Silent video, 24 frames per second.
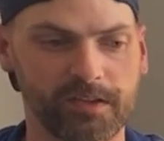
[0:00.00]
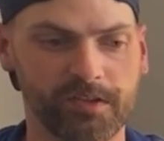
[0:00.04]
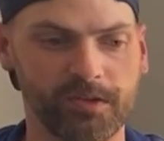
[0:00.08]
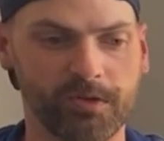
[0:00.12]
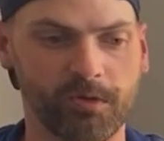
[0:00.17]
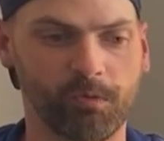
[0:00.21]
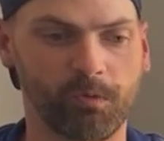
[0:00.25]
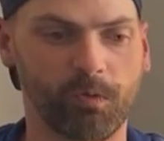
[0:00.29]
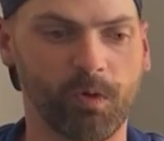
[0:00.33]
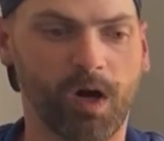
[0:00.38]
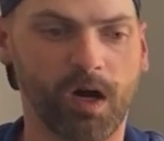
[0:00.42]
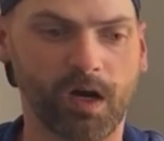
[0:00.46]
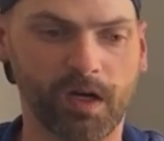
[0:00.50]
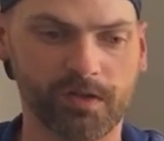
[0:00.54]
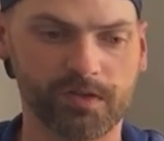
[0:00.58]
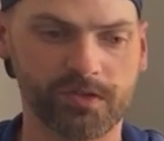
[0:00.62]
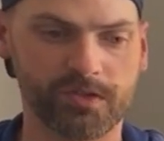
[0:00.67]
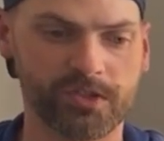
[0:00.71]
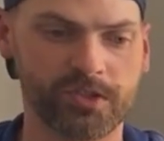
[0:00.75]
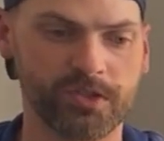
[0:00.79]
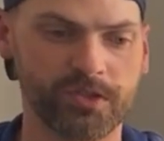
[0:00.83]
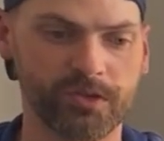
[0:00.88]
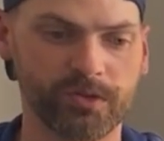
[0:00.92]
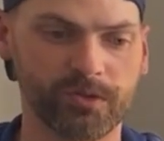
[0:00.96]
you want
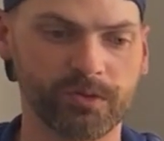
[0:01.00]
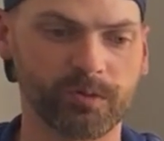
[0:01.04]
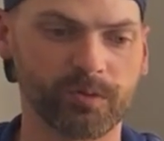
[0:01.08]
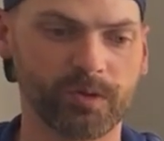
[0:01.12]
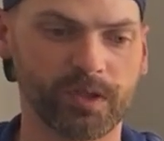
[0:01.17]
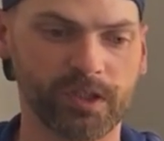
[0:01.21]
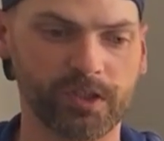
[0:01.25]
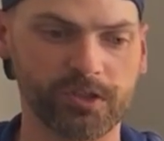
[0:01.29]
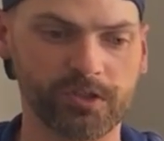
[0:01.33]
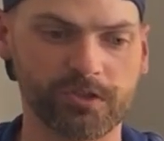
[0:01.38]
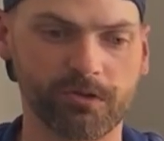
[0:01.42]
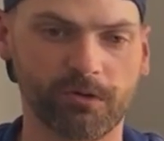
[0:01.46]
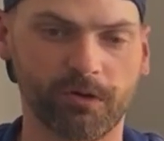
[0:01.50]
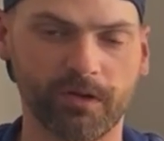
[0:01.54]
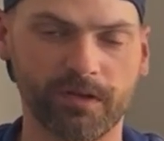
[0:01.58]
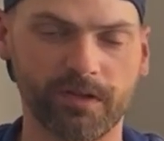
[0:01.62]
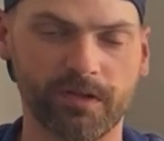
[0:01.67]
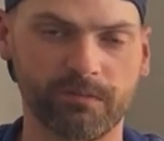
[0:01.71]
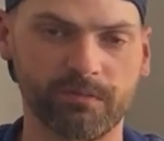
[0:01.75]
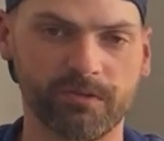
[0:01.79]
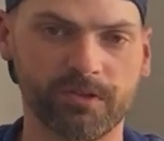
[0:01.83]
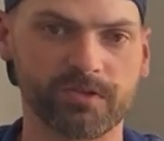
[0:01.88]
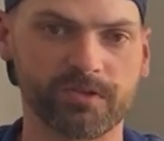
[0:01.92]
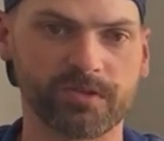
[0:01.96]
to enjoy
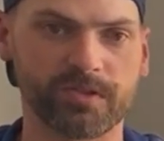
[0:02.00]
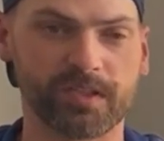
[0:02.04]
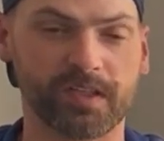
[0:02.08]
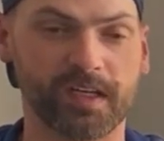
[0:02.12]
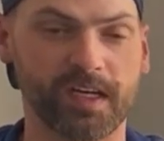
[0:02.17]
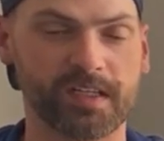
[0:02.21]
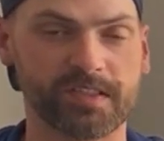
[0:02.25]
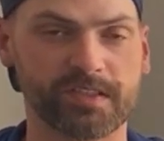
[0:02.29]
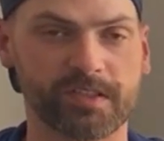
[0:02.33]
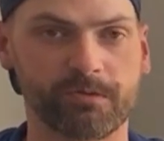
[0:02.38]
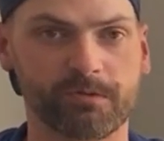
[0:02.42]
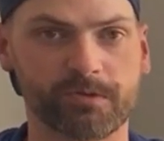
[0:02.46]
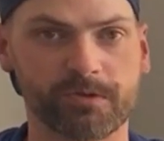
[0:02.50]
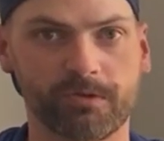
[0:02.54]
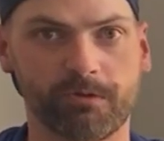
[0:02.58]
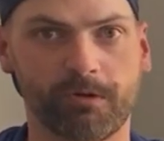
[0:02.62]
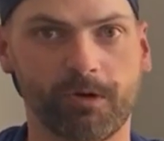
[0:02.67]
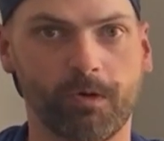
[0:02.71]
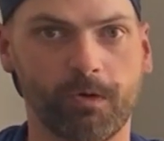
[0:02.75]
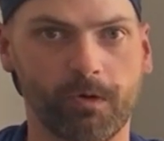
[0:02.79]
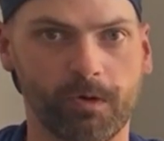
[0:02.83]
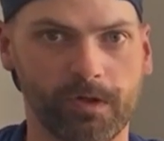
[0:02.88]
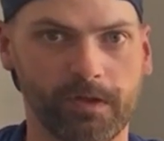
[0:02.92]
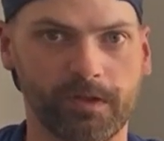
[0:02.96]
the music as it was
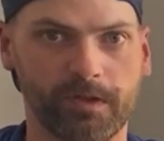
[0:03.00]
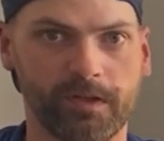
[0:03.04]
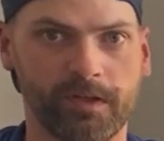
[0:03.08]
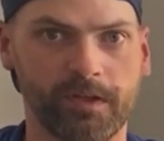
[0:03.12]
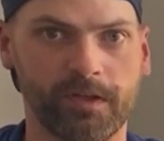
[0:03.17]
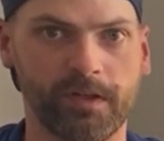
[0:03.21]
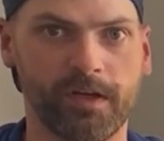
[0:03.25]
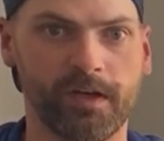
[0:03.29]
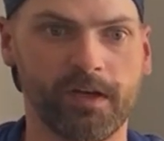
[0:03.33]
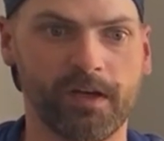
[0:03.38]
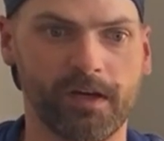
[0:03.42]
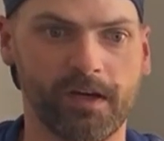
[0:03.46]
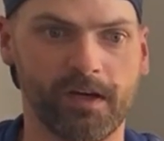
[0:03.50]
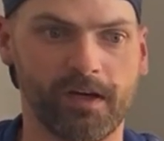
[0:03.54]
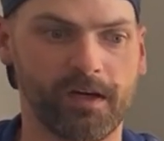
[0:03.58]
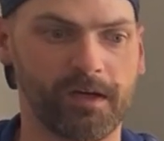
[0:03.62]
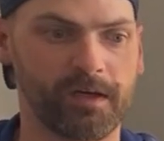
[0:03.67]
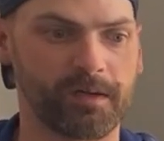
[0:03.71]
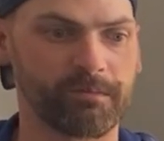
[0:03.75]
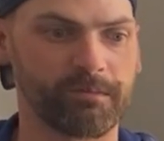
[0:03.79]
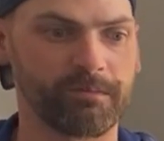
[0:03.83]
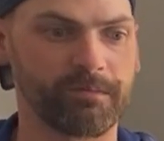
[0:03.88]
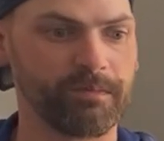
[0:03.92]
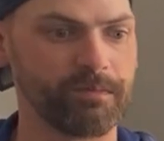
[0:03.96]
recorded
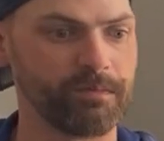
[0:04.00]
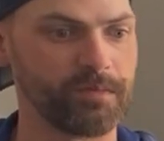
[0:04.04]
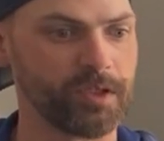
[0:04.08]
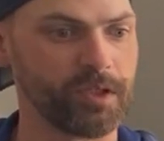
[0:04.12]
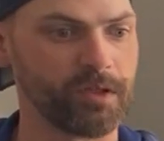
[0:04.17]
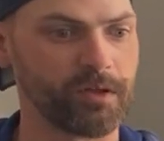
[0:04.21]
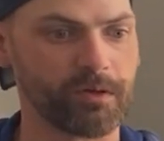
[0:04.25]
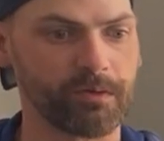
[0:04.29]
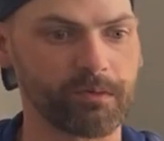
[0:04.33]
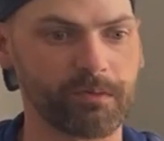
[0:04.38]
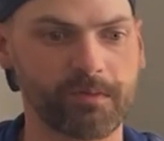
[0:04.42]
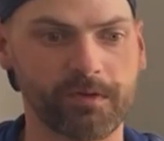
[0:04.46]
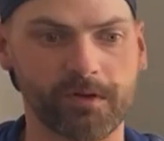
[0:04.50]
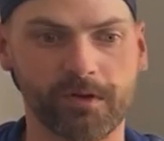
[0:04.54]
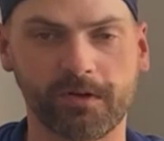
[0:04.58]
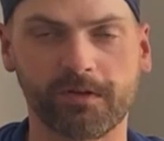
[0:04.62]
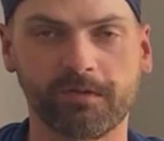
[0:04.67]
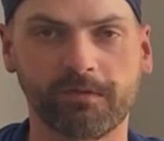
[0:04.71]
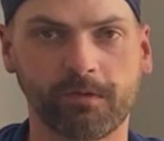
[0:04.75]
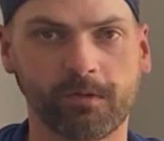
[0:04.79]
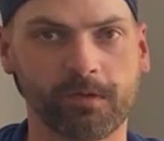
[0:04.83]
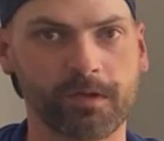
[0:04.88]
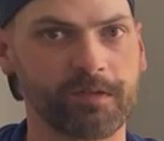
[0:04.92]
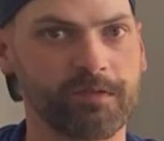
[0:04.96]
30,
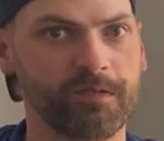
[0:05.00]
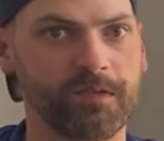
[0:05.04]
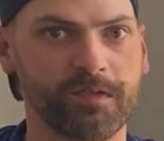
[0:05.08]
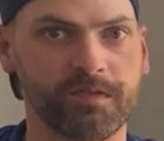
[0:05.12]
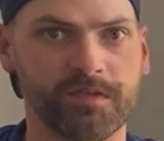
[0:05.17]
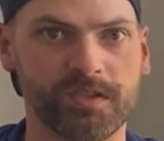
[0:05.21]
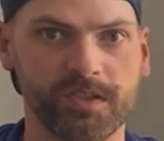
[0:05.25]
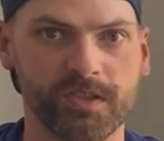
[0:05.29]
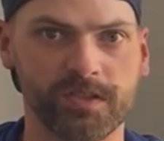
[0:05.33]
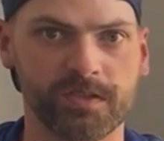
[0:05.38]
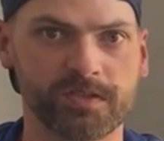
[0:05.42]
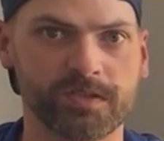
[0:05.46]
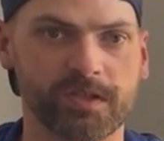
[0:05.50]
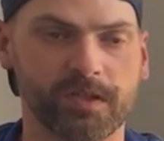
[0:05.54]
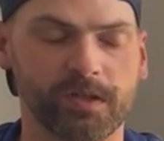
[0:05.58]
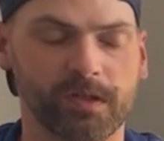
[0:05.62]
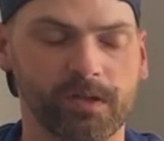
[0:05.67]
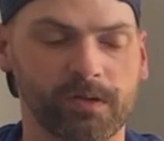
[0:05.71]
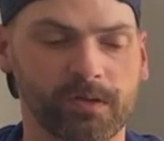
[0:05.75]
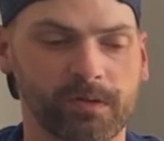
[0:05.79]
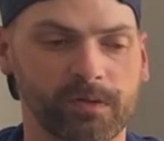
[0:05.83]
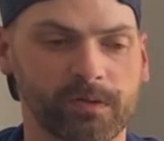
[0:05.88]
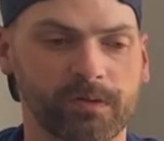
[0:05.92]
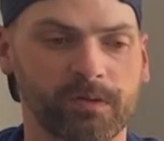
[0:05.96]
40, 50 years
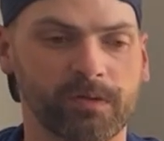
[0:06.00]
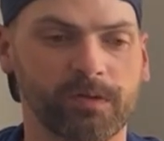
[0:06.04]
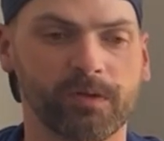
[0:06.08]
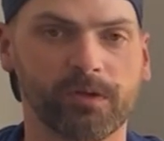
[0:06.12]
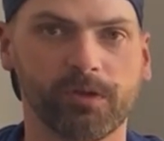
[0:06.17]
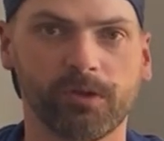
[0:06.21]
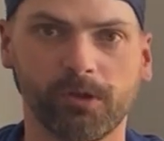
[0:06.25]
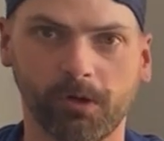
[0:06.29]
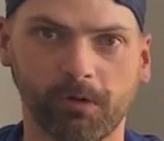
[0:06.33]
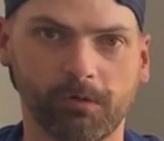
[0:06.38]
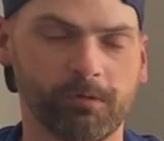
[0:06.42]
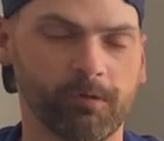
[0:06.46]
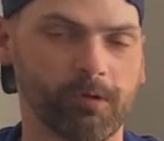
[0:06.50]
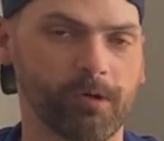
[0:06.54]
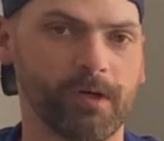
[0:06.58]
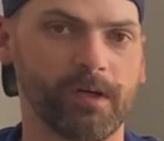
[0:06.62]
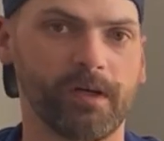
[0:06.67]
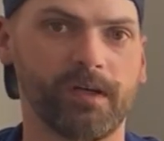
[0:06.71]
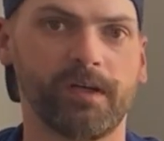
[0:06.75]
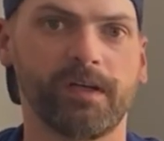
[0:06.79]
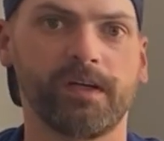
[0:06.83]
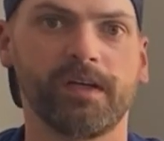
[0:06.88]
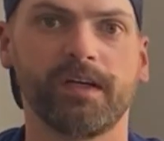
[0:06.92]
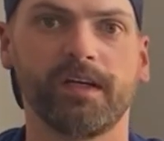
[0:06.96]
ago, go for
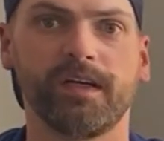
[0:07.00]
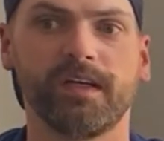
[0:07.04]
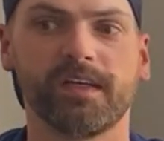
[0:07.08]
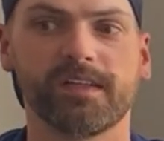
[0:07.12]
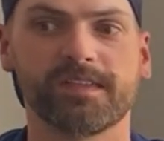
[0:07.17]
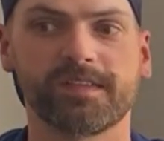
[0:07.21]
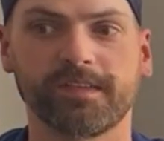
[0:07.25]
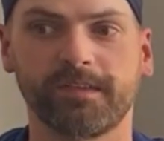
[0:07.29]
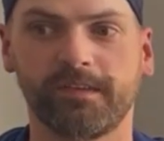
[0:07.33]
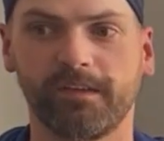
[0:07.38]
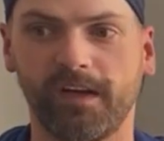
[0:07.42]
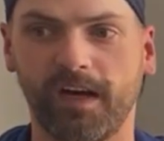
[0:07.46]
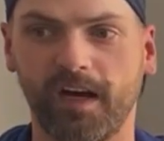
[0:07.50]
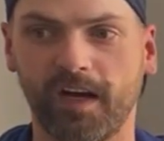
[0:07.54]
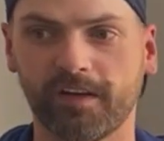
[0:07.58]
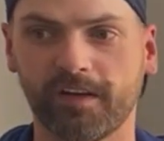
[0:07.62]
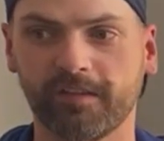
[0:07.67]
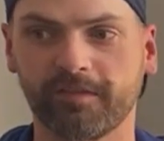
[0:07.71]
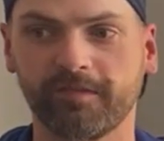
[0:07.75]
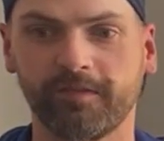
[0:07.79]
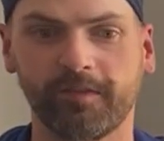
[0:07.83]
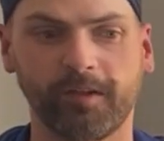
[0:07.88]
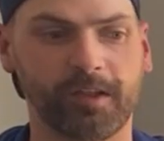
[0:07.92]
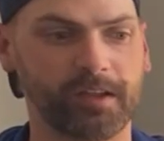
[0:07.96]
it. It's a lot
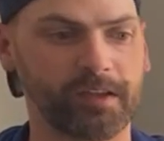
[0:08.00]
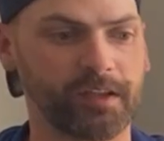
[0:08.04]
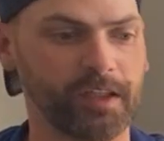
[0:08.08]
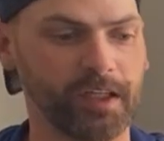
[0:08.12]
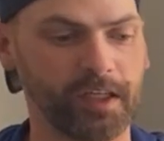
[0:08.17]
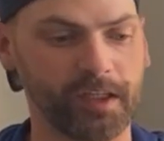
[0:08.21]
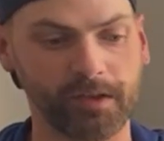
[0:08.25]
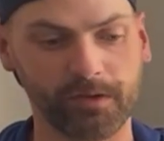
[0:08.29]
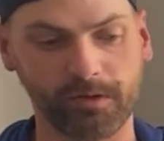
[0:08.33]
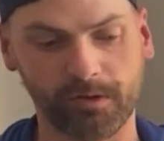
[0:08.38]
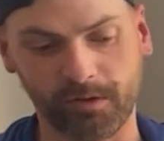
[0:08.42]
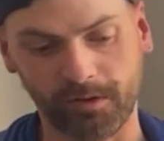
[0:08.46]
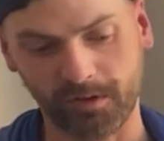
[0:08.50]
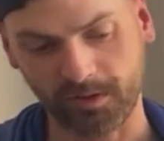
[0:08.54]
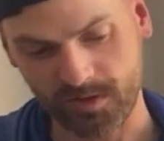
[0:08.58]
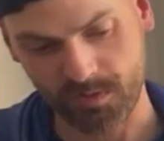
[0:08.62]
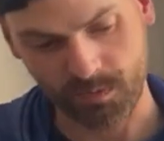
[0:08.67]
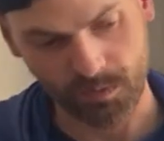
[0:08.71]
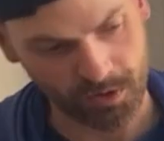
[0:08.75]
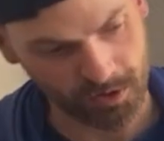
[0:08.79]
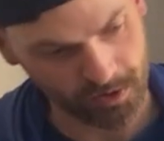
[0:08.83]
of fun. It looks